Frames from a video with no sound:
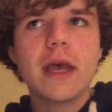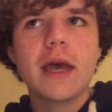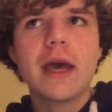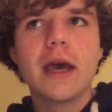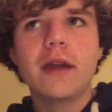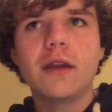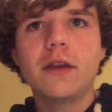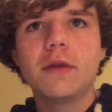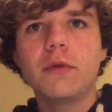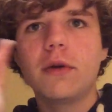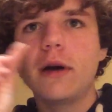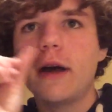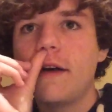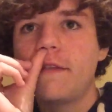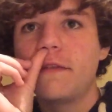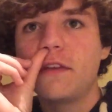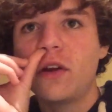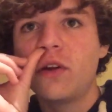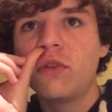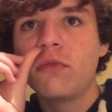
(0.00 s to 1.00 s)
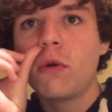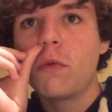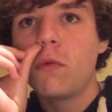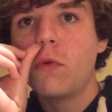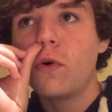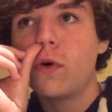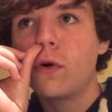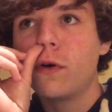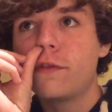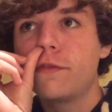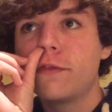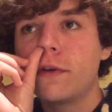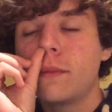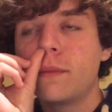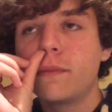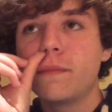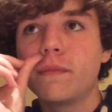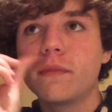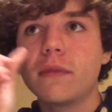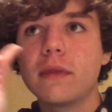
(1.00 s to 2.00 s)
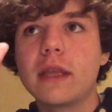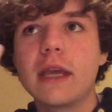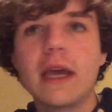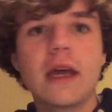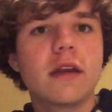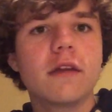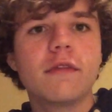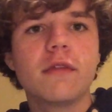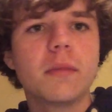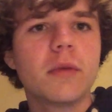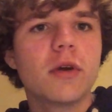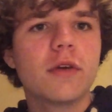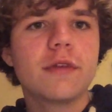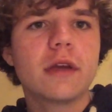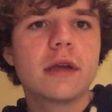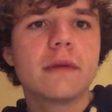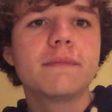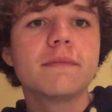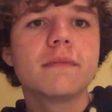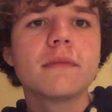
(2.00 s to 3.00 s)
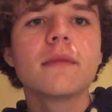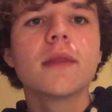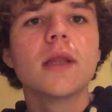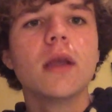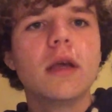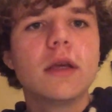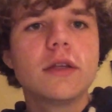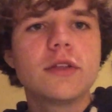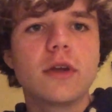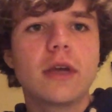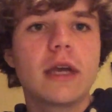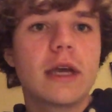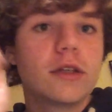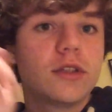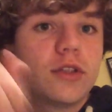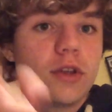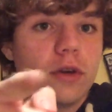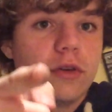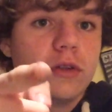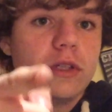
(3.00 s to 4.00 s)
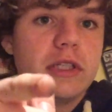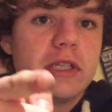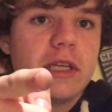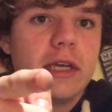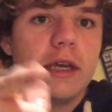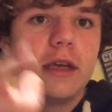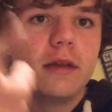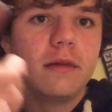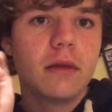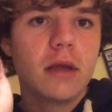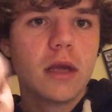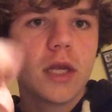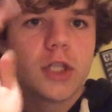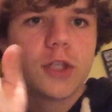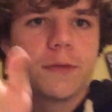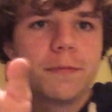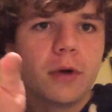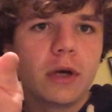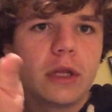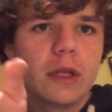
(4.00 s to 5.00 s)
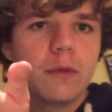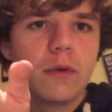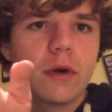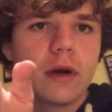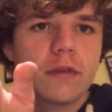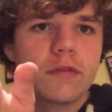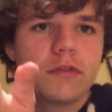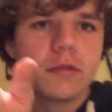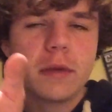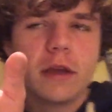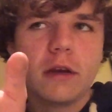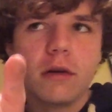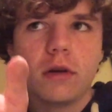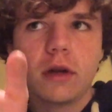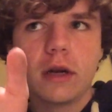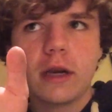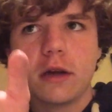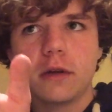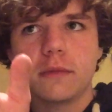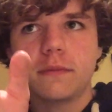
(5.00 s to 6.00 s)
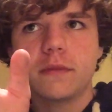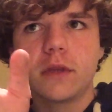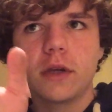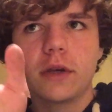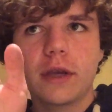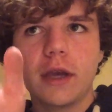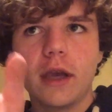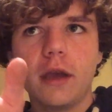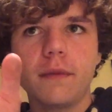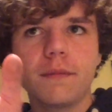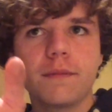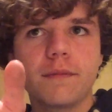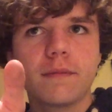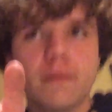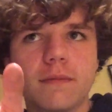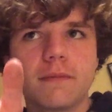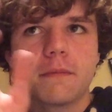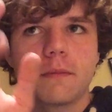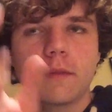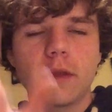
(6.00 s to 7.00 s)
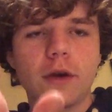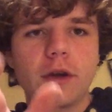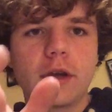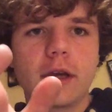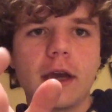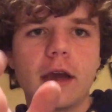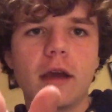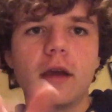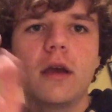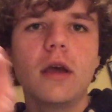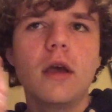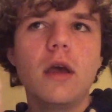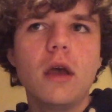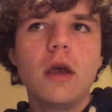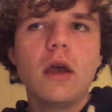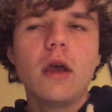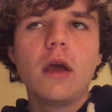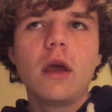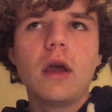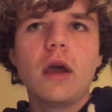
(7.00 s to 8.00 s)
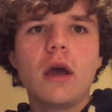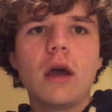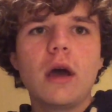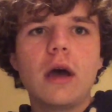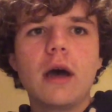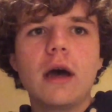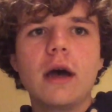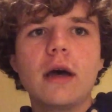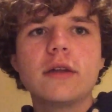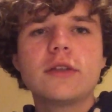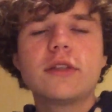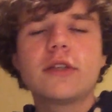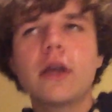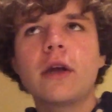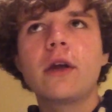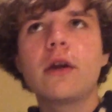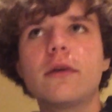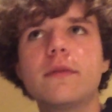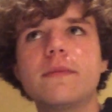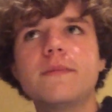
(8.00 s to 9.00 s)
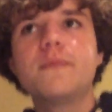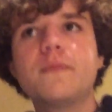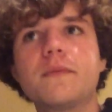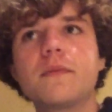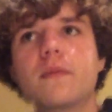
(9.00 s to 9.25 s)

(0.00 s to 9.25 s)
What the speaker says: and you will have no reward from the end of the movie. So yeah, don't see it. Spoiler warning from here on out. Okay? Okay. So